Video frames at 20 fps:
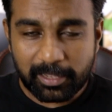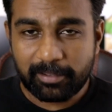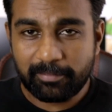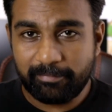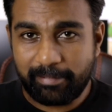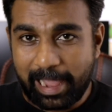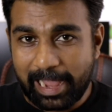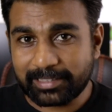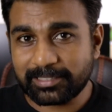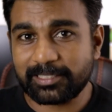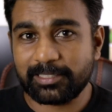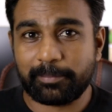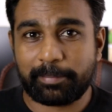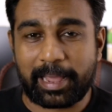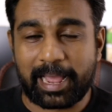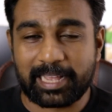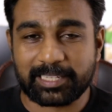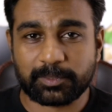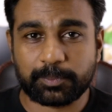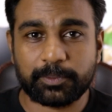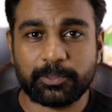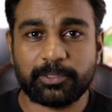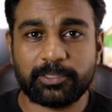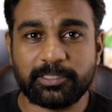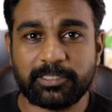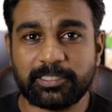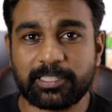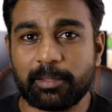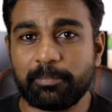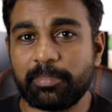Vaccine passport
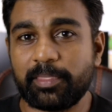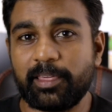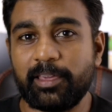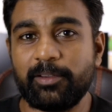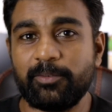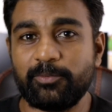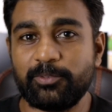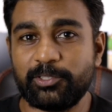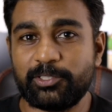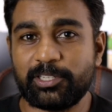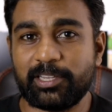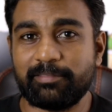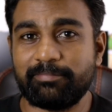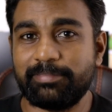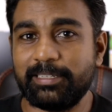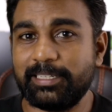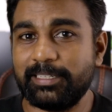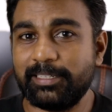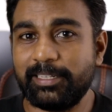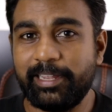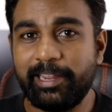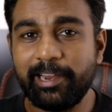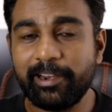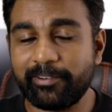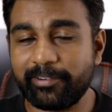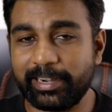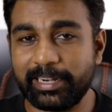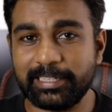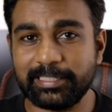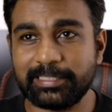is something which I've been
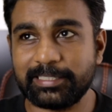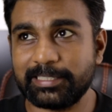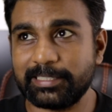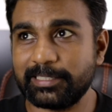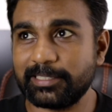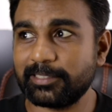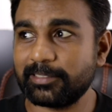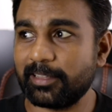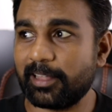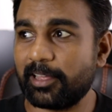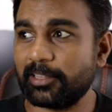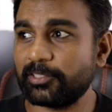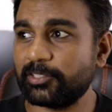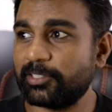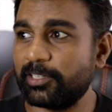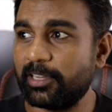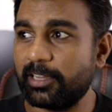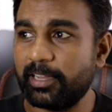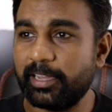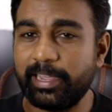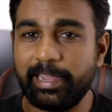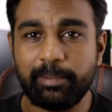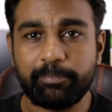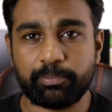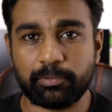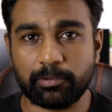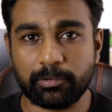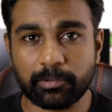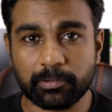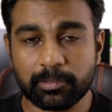hearing since last
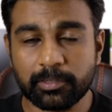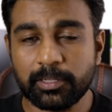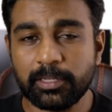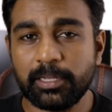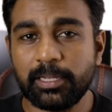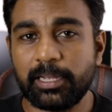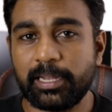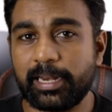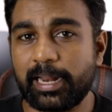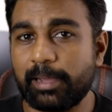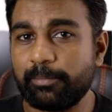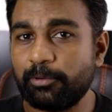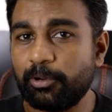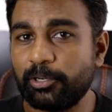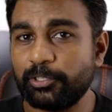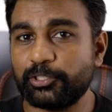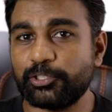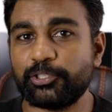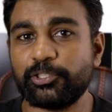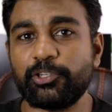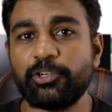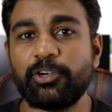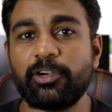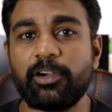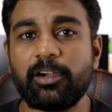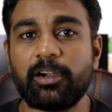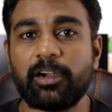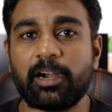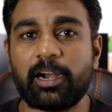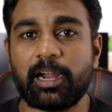April, and I'm not
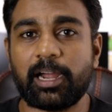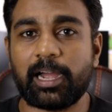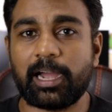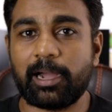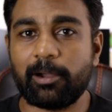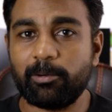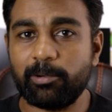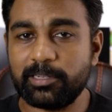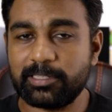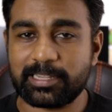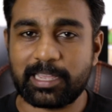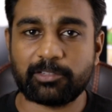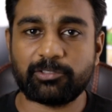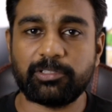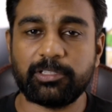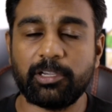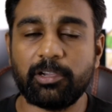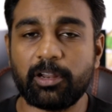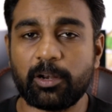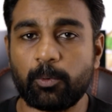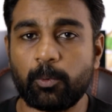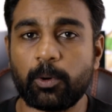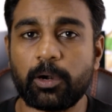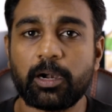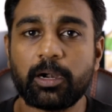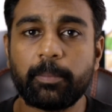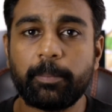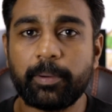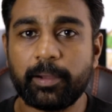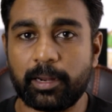sure how it's actually going to
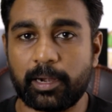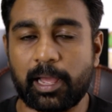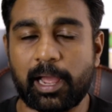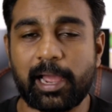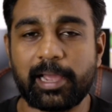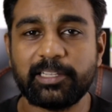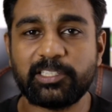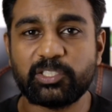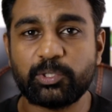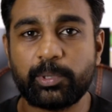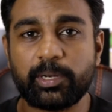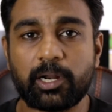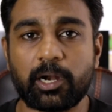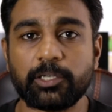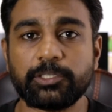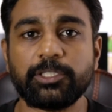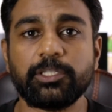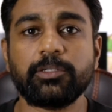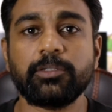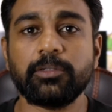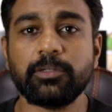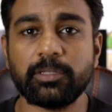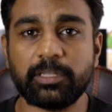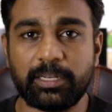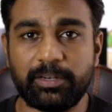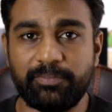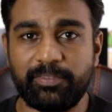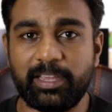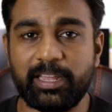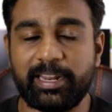work, but I saw an article
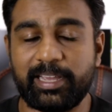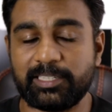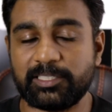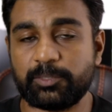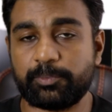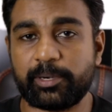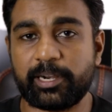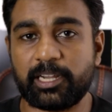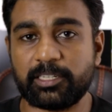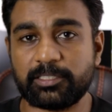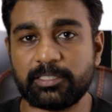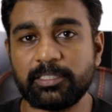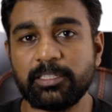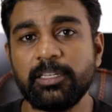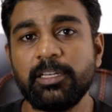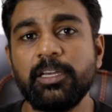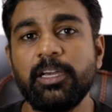in VN Express,